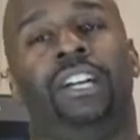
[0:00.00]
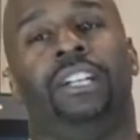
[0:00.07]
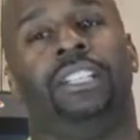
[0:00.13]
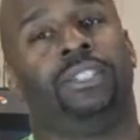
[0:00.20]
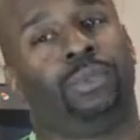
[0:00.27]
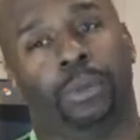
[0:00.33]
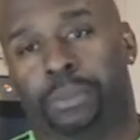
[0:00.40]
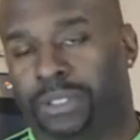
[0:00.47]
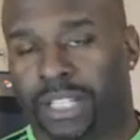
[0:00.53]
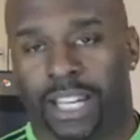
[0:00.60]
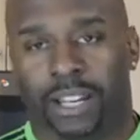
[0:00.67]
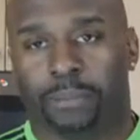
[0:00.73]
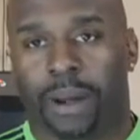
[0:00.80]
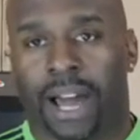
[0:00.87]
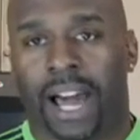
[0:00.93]
sweet
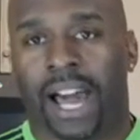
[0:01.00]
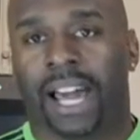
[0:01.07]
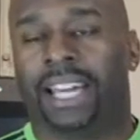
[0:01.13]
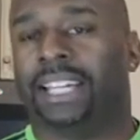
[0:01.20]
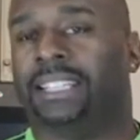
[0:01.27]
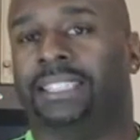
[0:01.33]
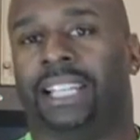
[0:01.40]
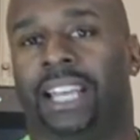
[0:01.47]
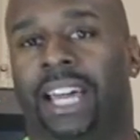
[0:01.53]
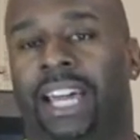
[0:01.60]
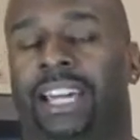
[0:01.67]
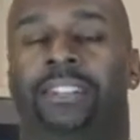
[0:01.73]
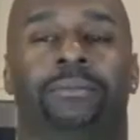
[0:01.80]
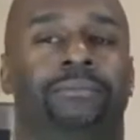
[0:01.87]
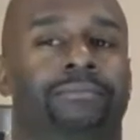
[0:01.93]
potato pie in the
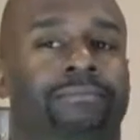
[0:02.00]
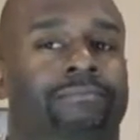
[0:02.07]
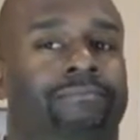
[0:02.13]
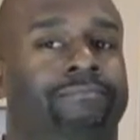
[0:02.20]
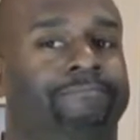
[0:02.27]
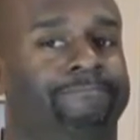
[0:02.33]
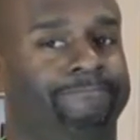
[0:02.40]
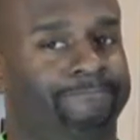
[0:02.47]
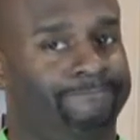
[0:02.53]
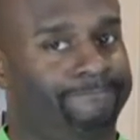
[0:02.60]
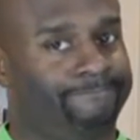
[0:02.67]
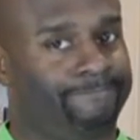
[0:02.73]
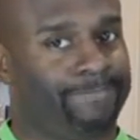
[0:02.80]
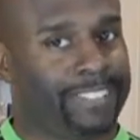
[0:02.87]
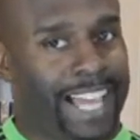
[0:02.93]
land.
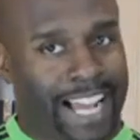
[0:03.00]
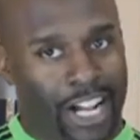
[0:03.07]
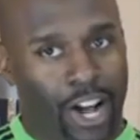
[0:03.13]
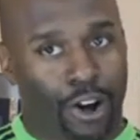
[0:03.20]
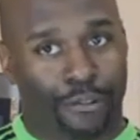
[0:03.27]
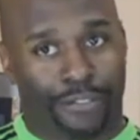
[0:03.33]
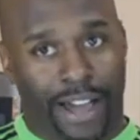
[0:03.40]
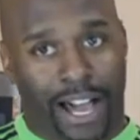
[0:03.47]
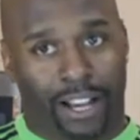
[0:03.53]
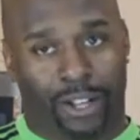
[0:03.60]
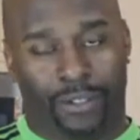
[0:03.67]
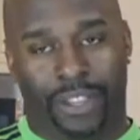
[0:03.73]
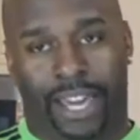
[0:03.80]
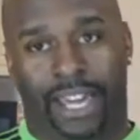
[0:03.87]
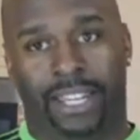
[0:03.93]
I call foul
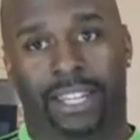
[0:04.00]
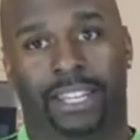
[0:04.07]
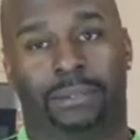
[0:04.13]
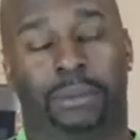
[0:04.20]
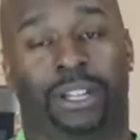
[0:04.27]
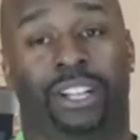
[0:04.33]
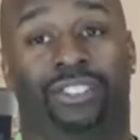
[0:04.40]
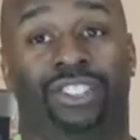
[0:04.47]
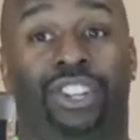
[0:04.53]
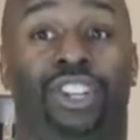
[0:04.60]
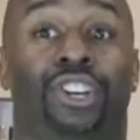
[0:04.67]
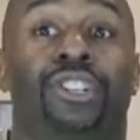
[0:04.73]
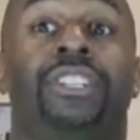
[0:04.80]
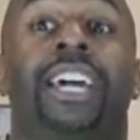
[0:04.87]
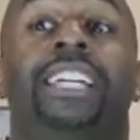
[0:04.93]
on that because either
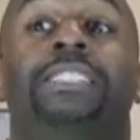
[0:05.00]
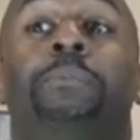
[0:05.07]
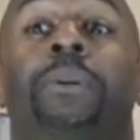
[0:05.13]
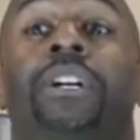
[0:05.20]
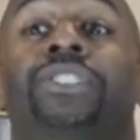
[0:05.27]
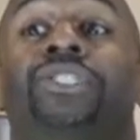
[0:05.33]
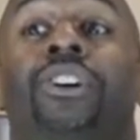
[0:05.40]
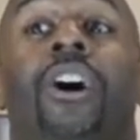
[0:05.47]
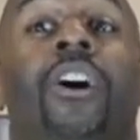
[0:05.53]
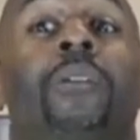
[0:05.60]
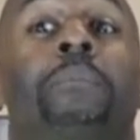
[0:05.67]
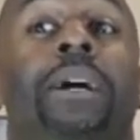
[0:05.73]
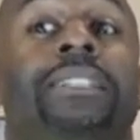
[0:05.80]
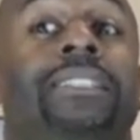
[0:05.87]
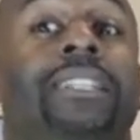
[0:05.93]
your taste buds are all
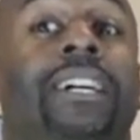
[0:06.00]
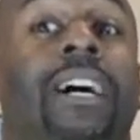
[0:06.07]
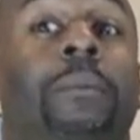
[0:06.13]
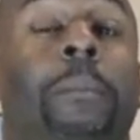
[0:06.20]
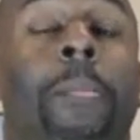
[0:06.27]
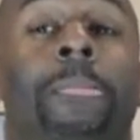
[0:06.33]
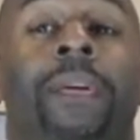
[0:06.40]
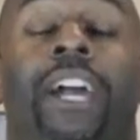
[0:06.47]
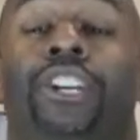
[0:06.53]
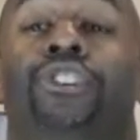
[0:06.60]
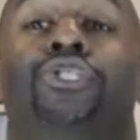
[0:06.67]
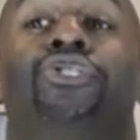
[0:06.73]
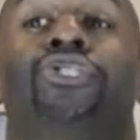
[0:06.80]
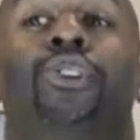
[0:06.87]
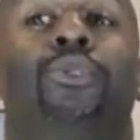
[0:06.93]
messed up and
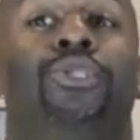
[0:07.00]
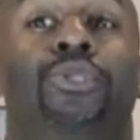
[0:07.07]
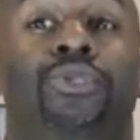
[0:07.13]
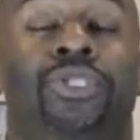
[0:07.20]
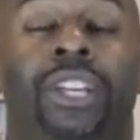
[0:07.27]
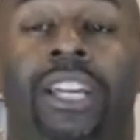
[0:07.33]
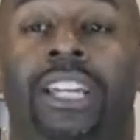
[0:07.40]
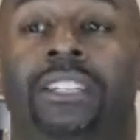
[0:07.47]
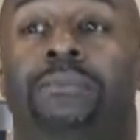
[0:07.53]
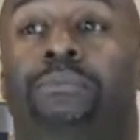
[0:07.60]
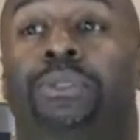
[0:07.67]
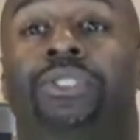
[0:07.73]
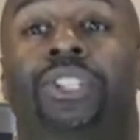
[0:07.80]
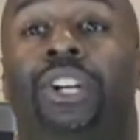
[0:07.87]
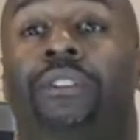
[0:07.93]
you're so used to eating
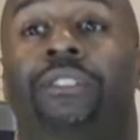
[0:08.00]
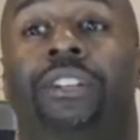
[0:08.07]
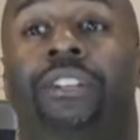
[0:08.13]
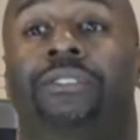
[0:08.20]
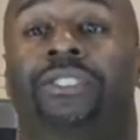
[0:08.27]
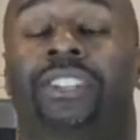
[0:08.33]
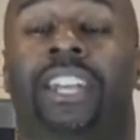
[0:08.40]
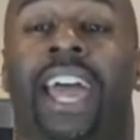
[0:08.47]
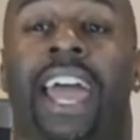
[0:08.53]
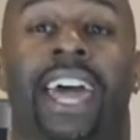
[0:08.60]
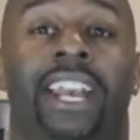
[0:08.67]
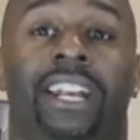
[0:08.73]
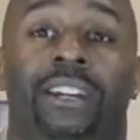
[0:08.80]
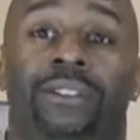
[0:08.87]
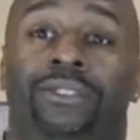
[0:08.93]
preservatives and
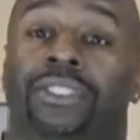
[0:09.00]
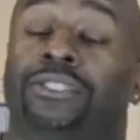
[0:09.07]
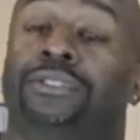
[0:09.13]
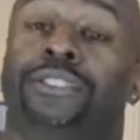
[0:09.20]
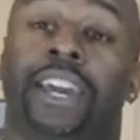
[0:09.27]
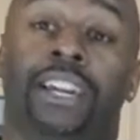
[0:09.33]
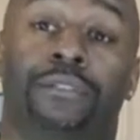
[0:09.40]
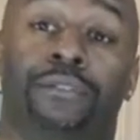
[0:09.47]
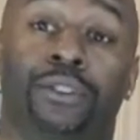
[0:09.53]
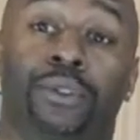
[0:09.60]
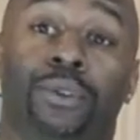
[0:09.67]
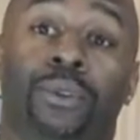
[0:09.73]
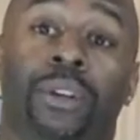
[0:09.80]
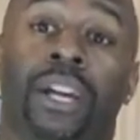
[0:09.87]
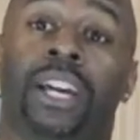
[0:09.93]
additives and fake food